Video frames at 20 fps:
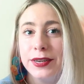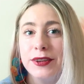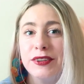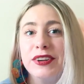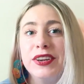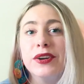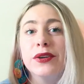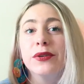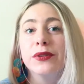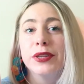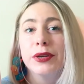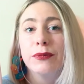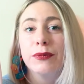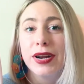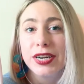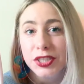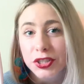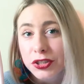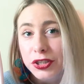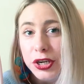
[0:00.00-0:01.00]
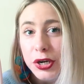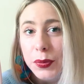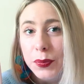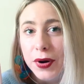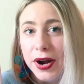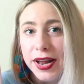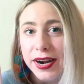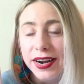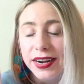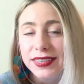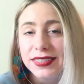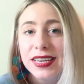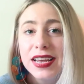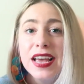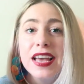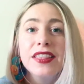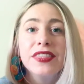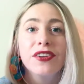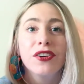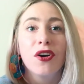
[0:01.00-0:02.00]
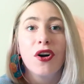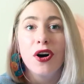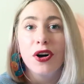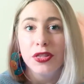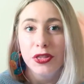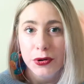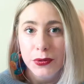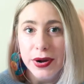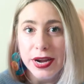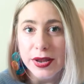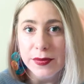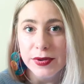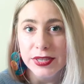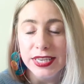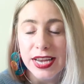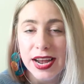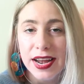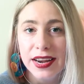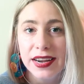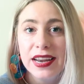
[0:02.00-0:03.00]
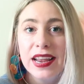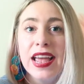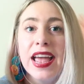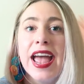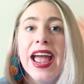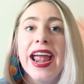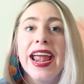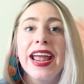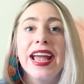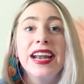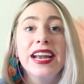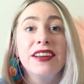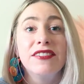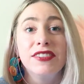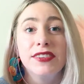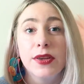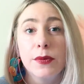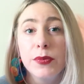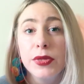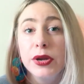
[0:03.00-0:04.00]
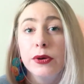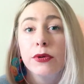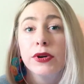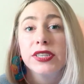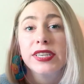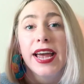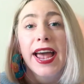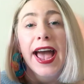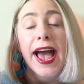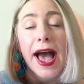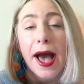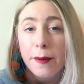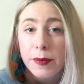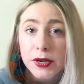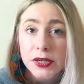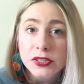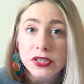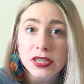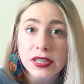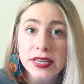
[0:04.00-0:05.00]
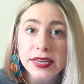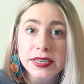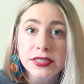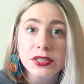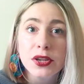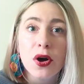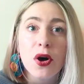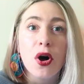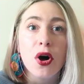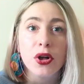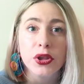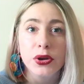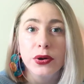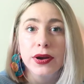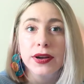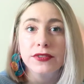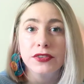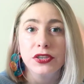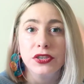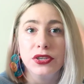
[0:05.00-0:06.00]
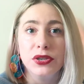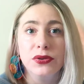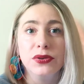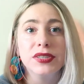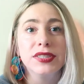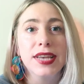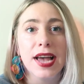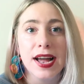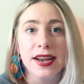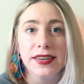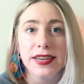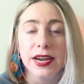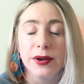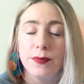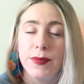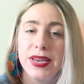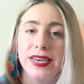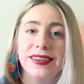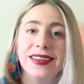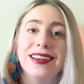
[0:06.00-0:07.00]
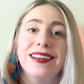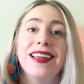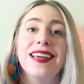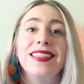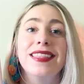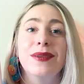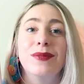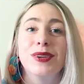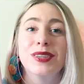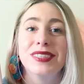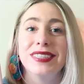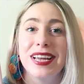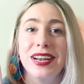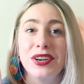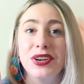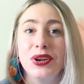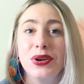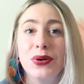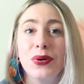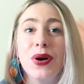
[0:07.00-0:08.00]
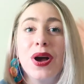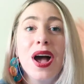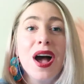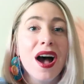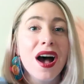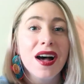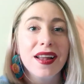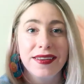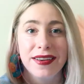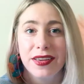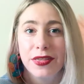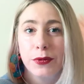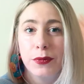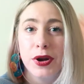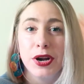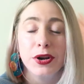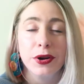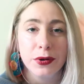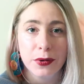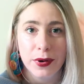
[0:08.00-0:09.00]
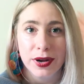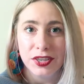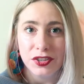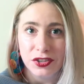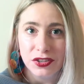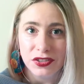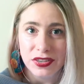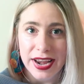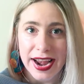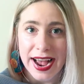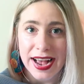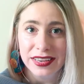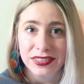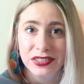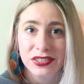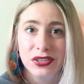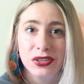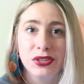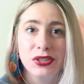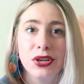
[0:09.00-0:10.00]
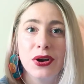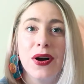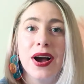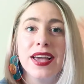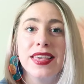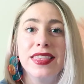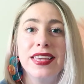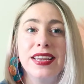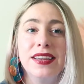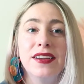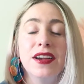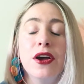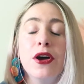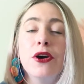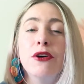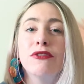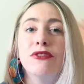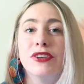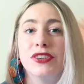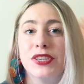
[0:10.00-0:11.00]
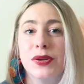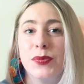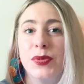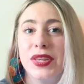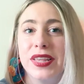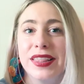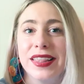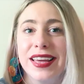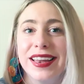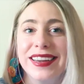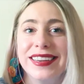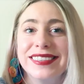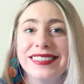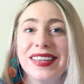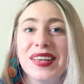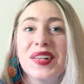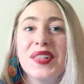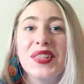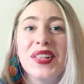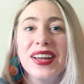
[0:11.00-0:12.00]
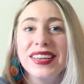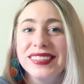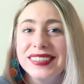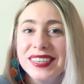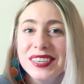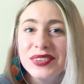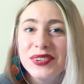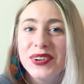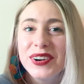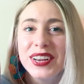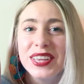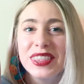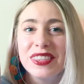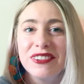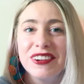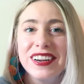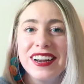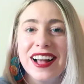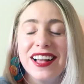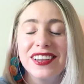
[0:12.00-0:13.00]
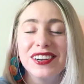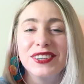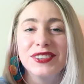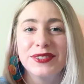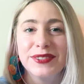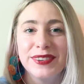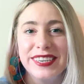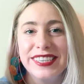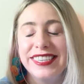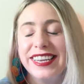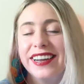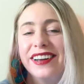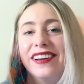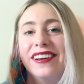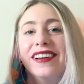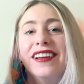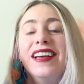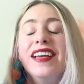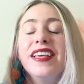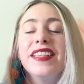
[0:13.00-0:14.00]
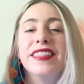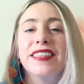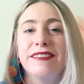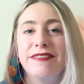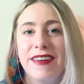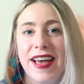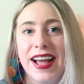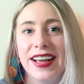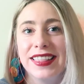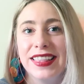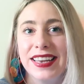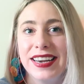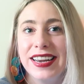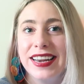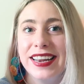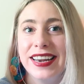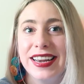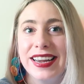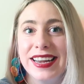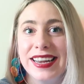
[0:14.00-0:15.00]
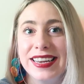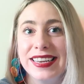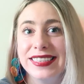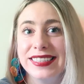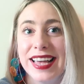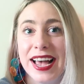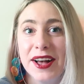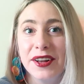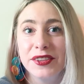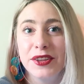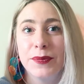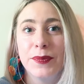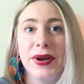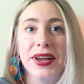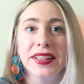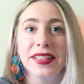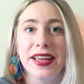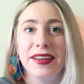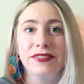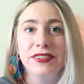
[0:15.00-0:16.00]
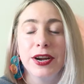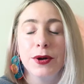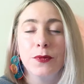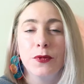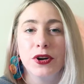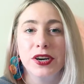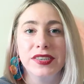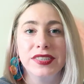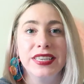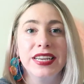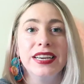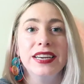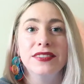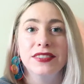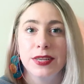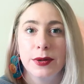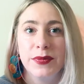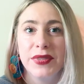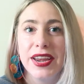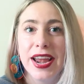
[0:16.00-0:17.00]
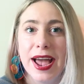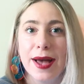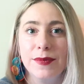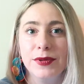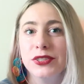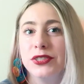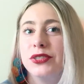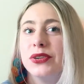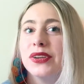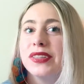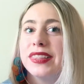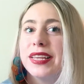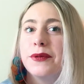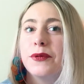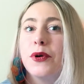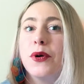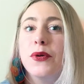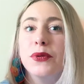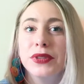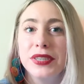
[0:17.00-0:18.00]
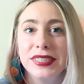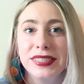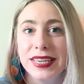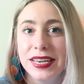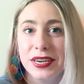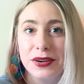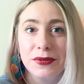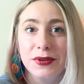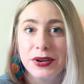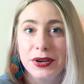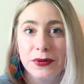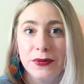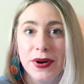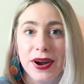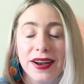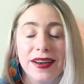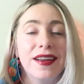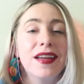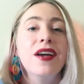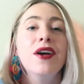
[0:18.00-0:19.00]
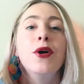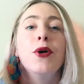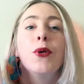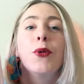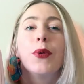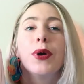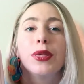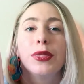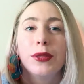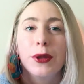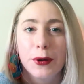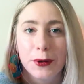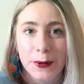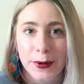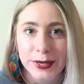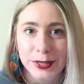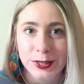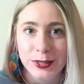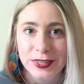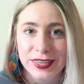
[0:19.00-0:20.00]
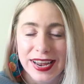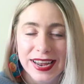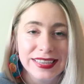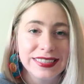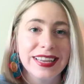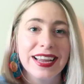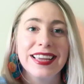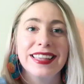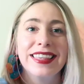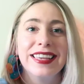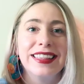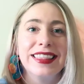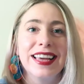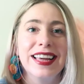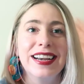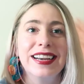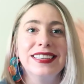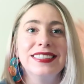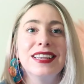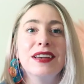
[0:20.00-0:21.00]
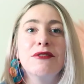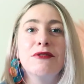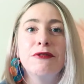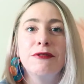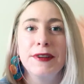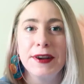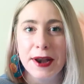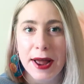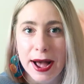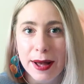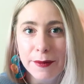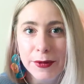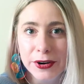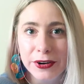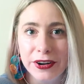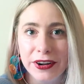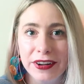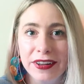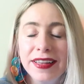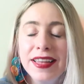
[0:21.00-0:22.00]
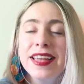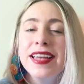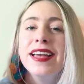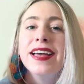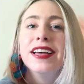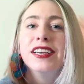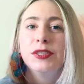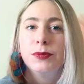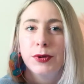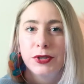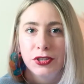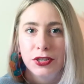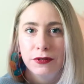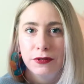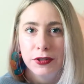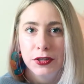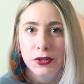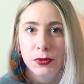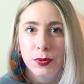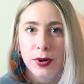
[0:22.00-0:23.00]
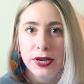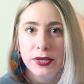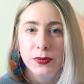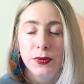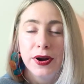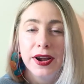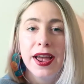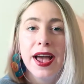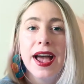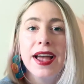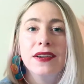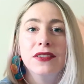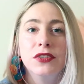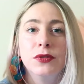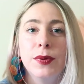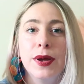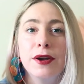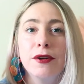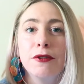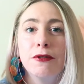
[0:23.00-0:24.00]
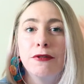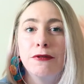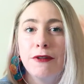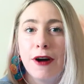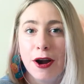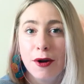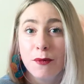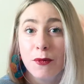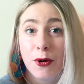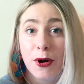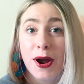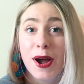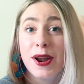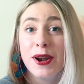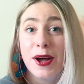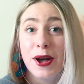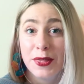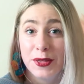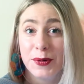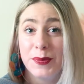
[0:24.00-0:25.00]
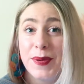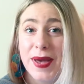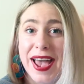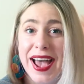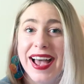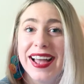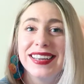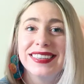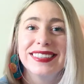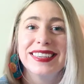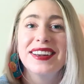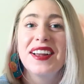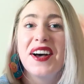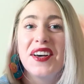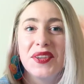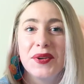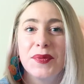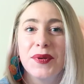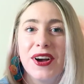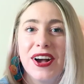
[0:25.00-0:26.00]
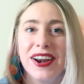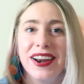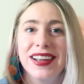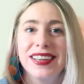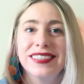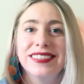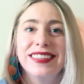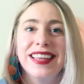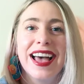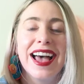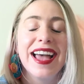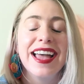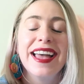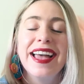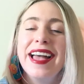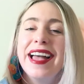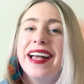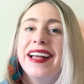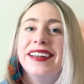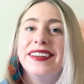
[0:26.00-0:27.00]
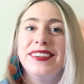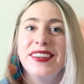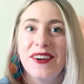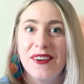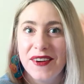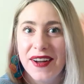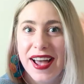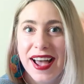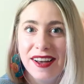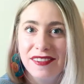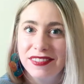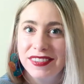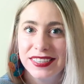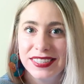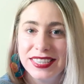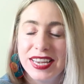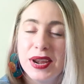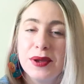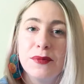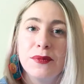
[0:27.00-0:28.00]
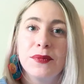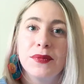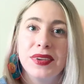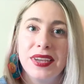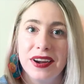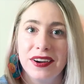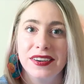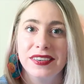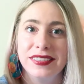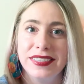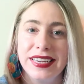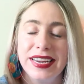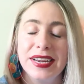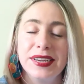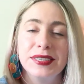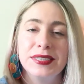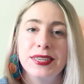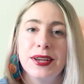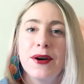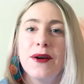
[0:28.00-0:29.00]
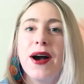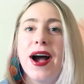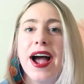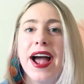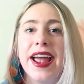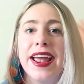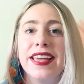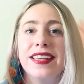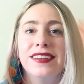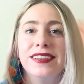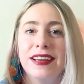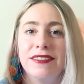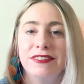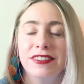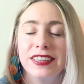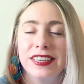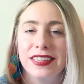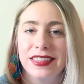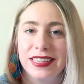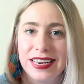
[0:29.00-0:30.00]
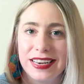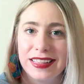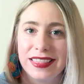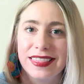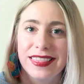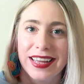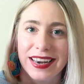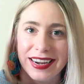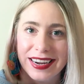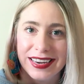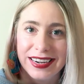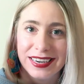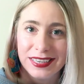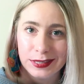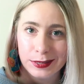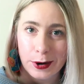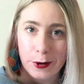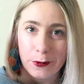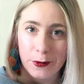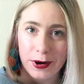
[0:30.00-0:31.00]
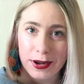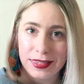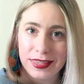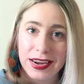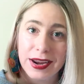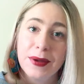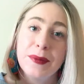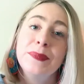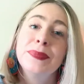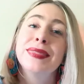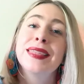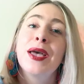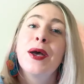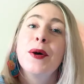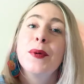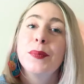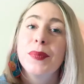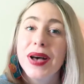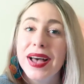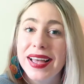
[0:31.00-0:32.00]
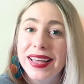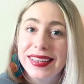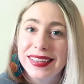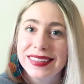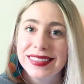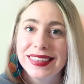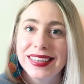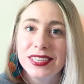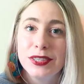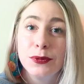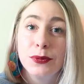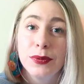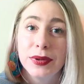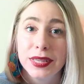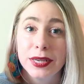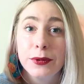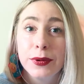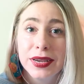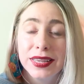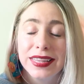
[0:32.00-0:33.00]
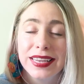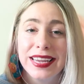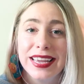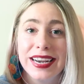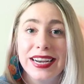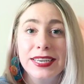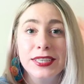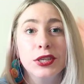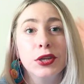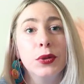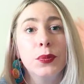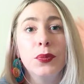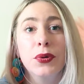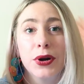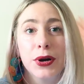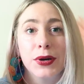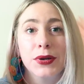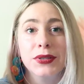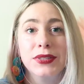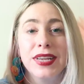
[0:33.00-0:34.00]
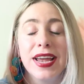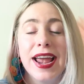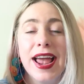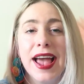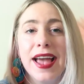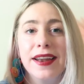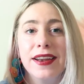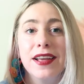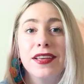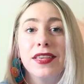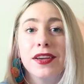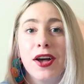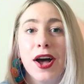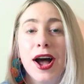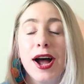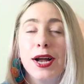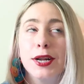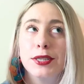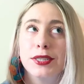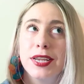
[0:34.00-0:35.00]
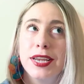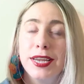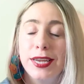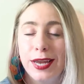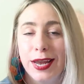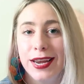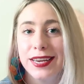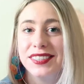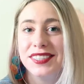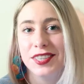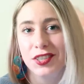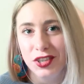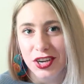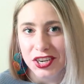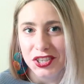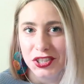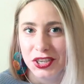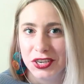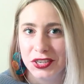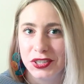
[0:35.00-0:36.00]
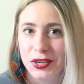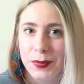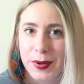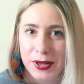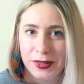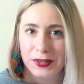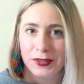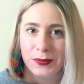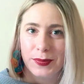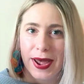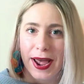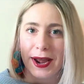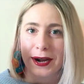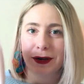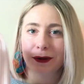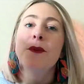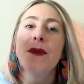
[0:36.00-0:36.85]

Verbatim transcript: You need only register your product. They're all through Amazon. And if something were to happen to this, all you have to do is contact Matein and they will send you another one, no questions asked. So I think for something that is less than $23 retail, the fact that it is held up by a lifetime warranty and if something happens to it, they will only send you a new one with no questions asked. I think that is phenomenal, especially for this price point. I've spent far more on other bags and other products that don't have the same guarantee. So I definitely think that it is noteworthy. But let's really quickly get into the pros and the cons, aka suggestions about this bag.